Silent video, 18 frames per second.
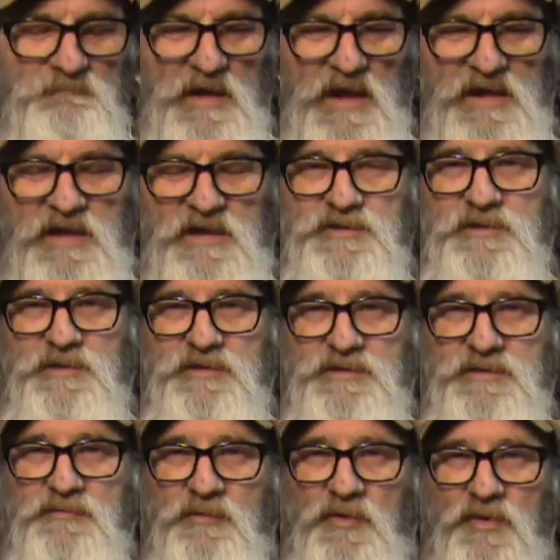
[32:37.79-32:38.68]
guess this
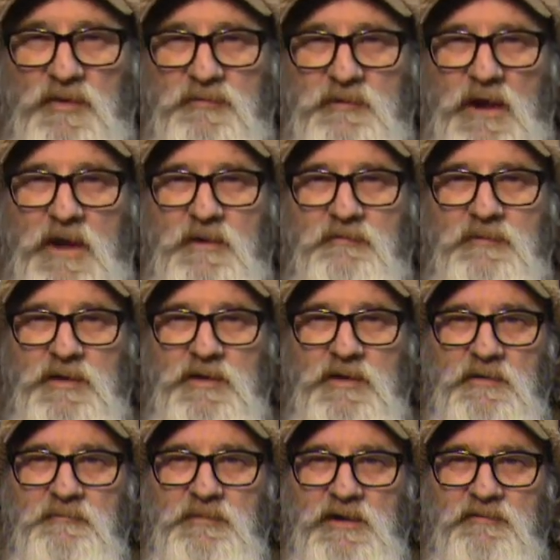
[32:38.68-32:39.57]
is more kind of a
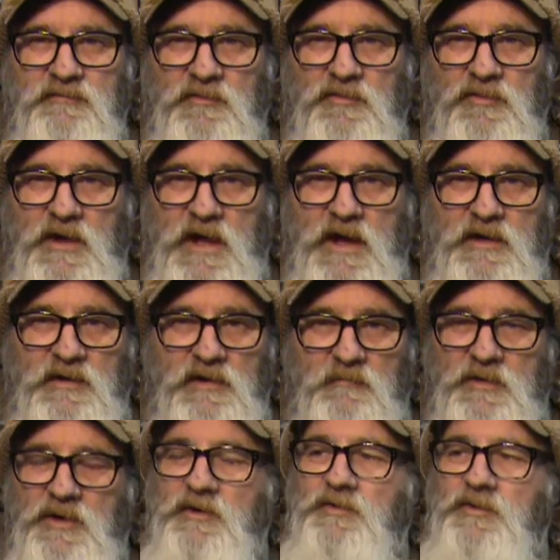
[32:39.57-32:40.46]
little bit of a rant, and
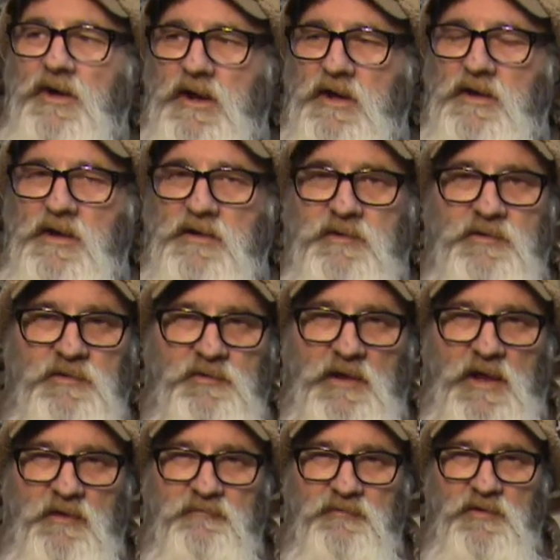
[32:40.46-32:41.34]
I'm going to try not to do
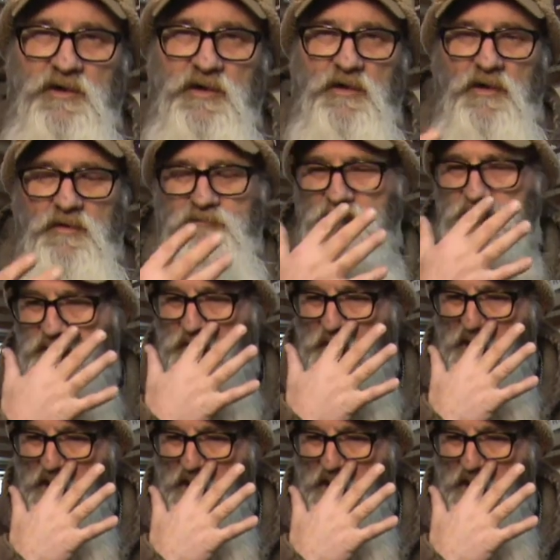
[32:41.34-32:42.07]
that very often.